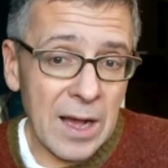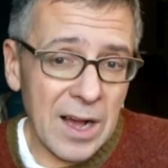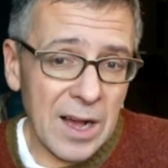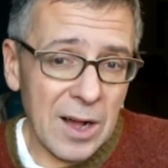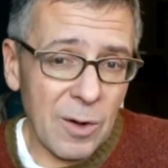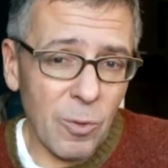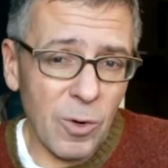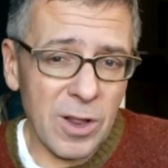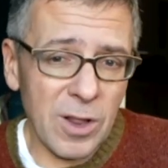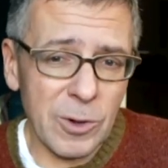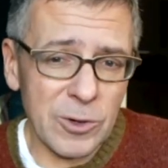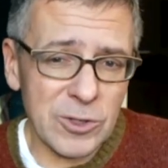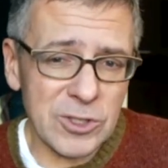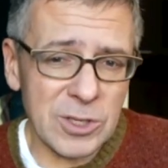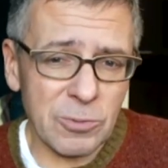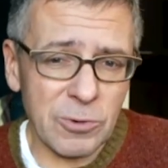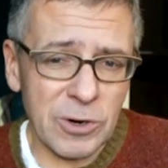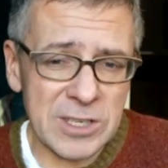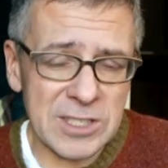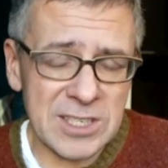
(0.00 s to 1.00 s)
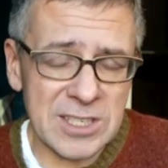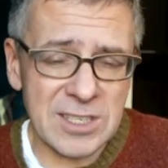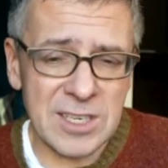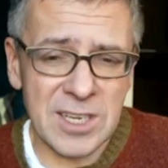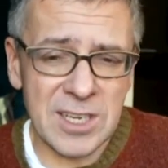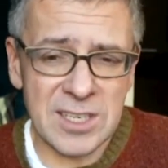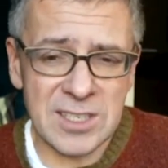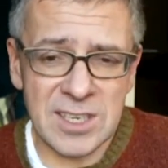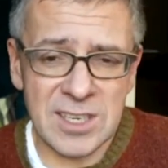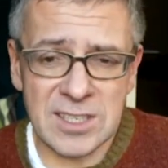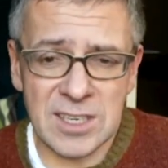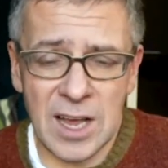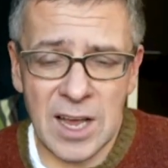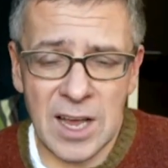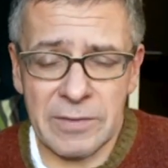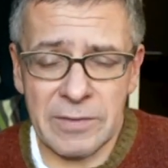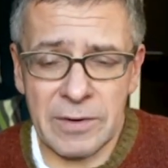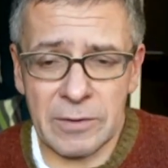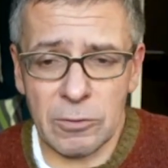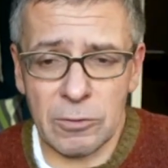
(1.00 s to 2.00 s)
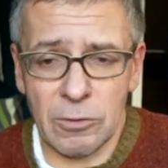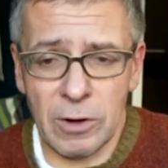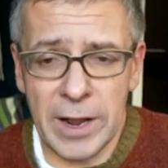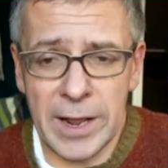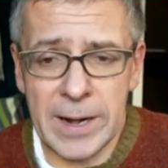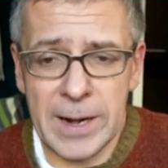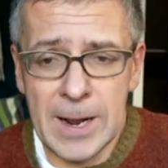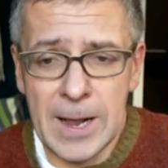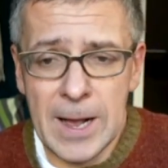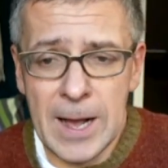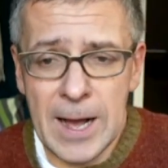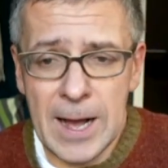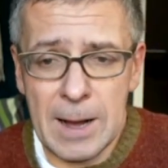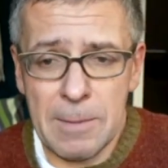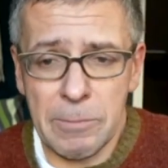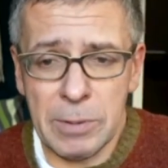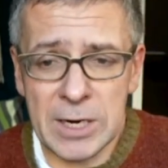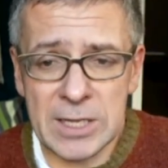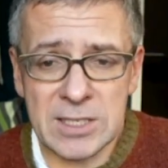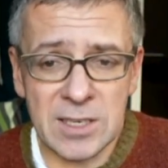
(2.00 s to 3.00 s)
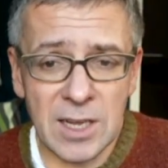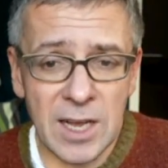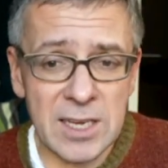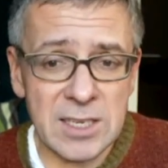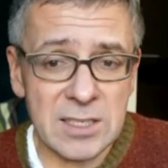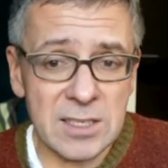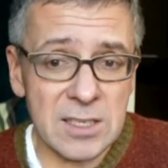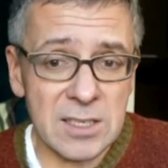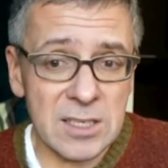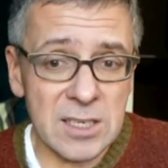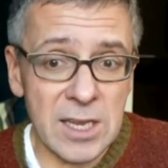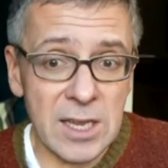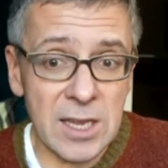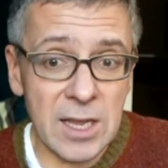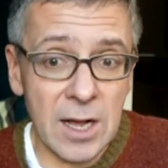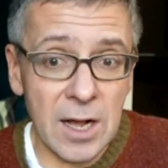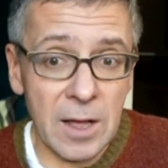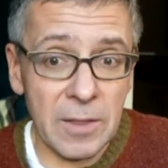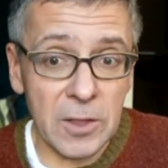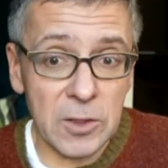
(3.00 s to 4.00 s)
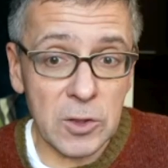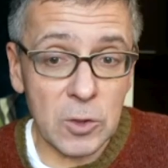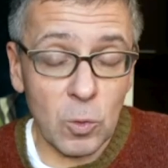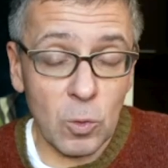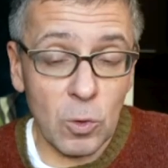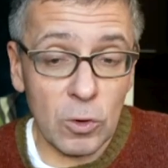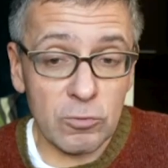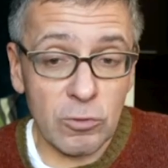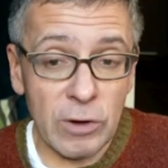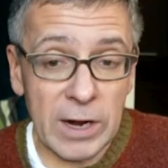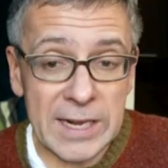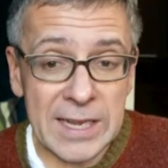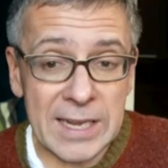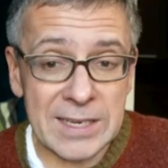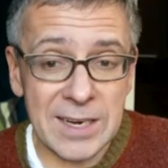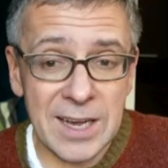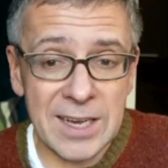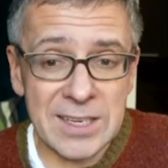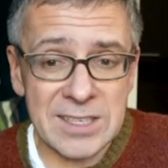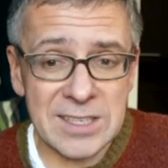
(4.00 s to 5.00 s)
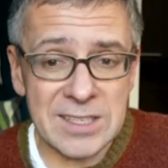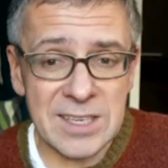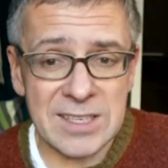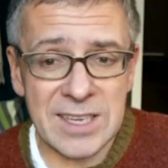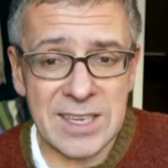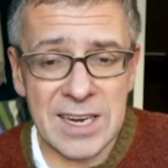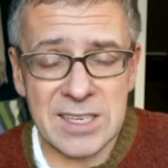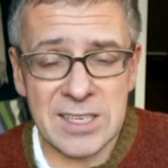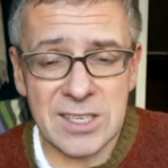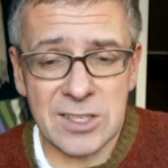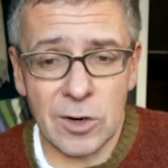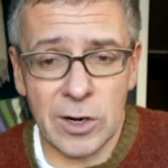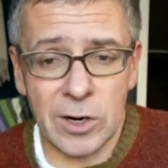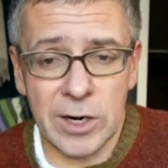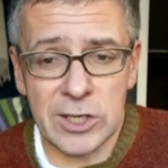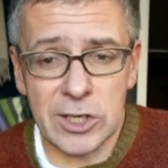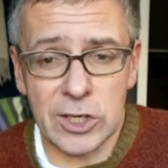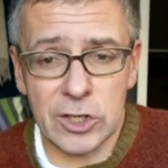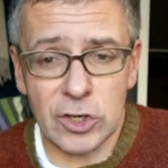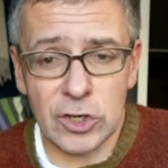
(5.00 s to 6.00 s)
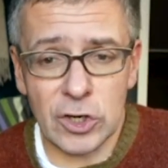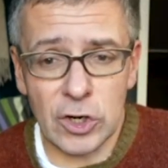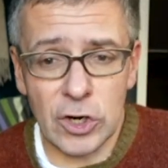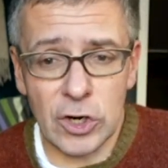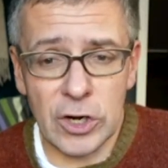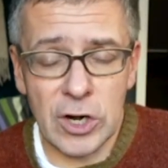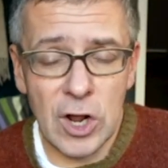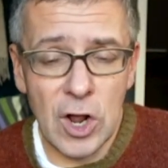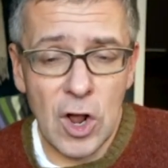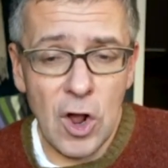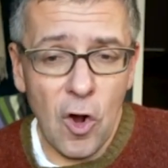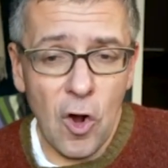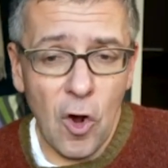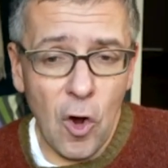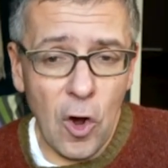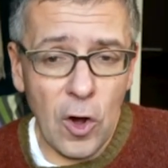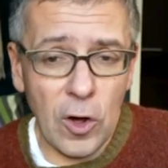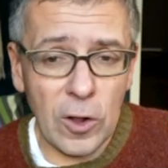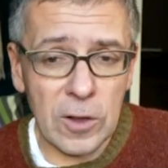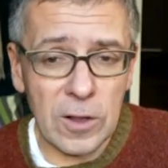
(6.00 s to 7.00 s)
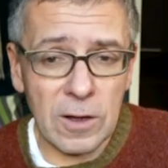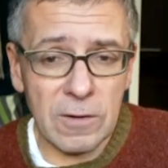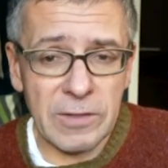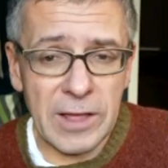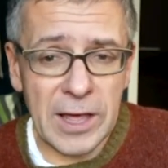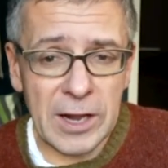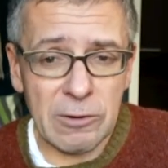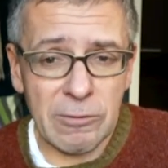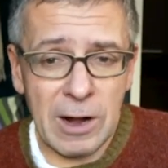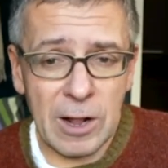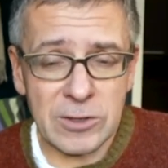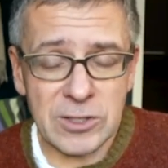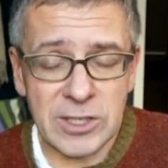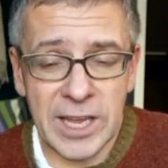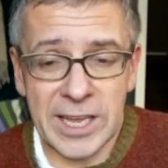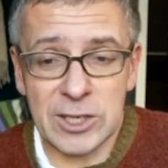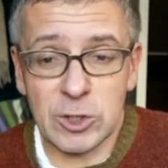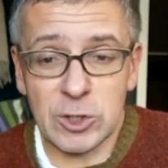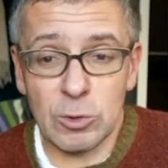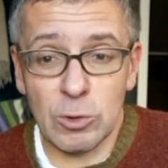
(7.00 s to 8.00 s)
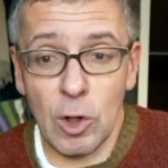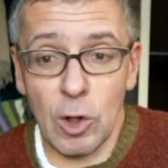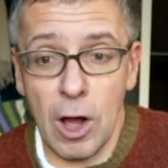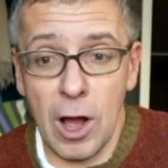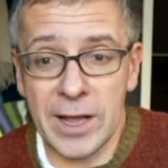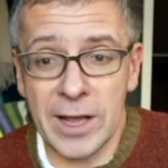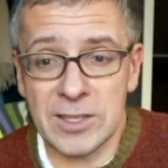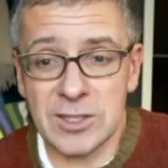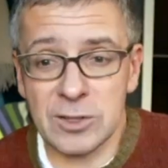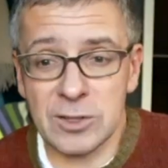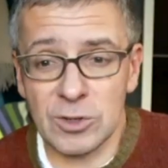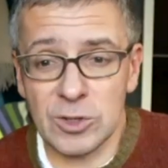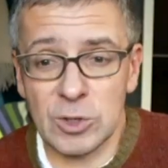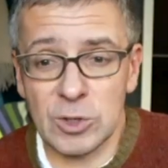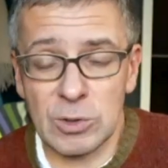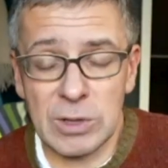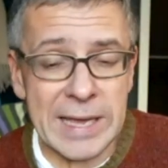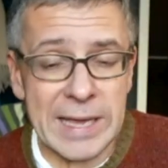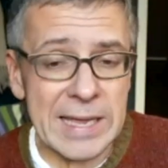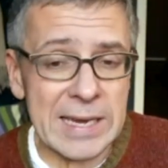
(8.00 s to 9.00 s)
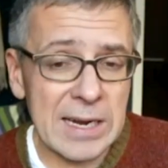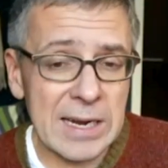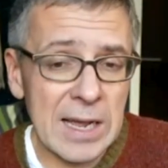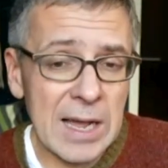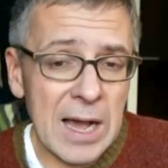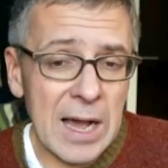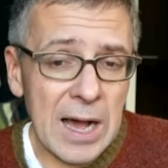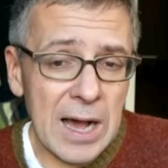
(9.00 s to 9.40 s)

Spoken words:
One of the most depressing statistics I've ever read. But it's nice to see that the world recognizes this and is starting to turn all of that around. It's taking too long. It's a little too late.